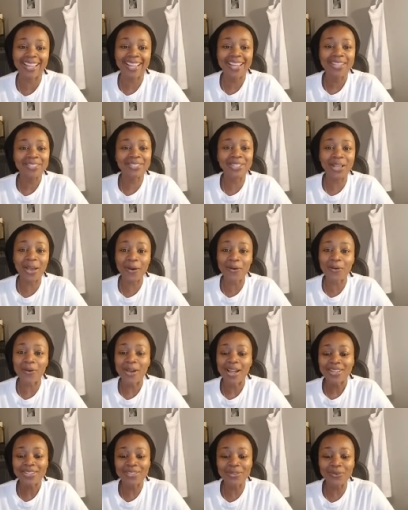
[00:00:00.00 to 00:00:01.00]
so
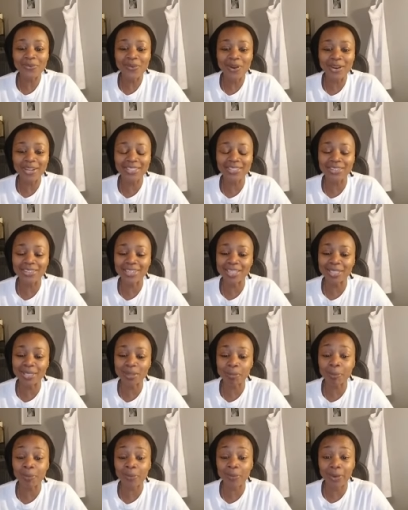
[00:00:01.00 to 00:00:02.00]
your
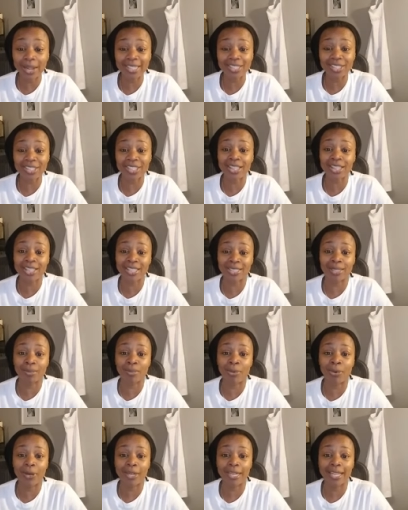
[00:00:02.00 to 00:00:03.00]
inspiration this
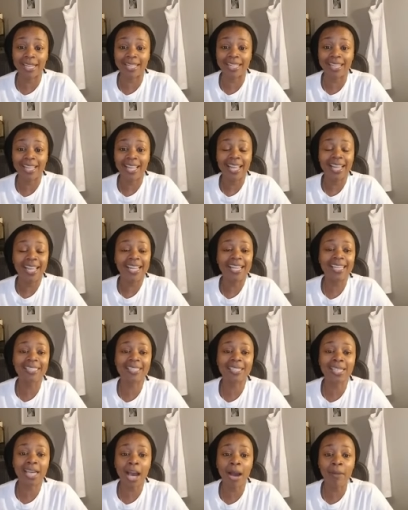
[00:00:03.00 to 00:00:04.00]
morning
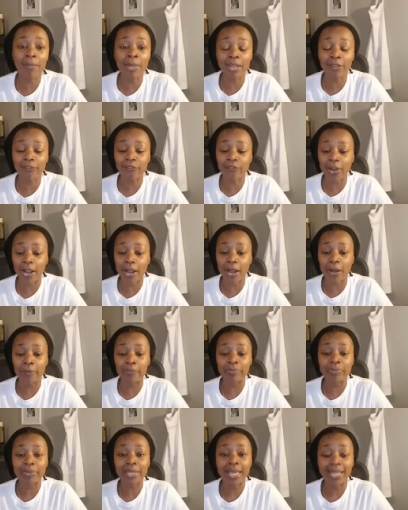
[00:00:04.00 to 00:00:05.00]
is coming
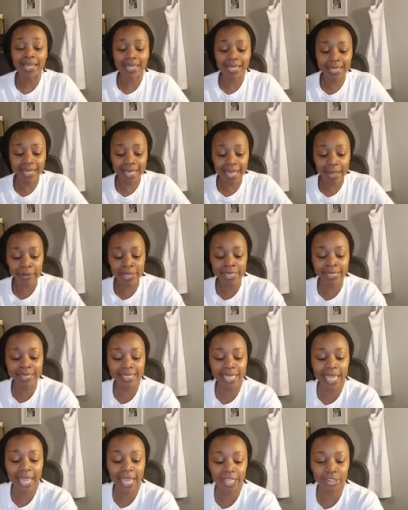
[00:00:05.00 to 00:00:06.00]
from
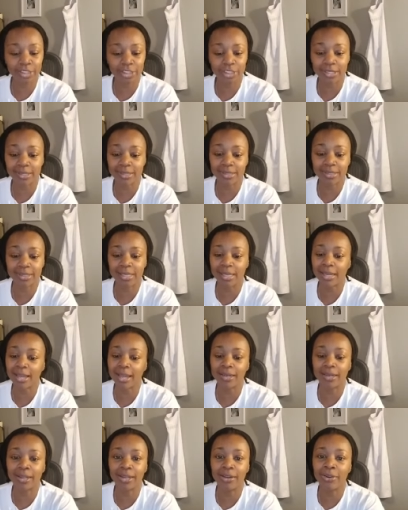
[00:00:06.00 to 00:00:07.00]
Lamentations. Yeah,
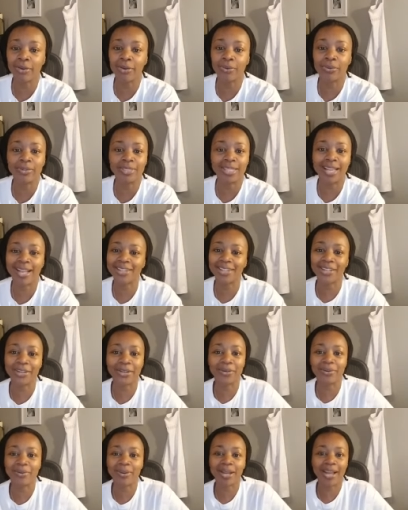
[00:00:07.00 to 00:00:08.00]
I
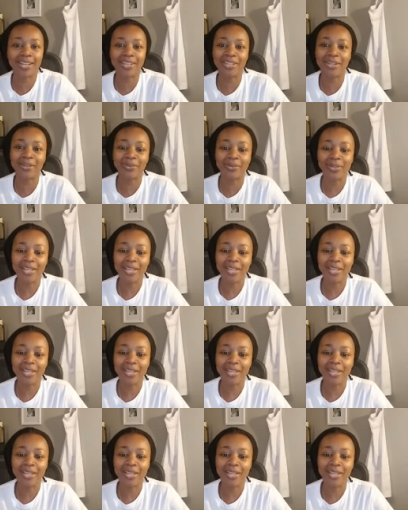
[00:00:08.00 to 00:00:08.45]
know.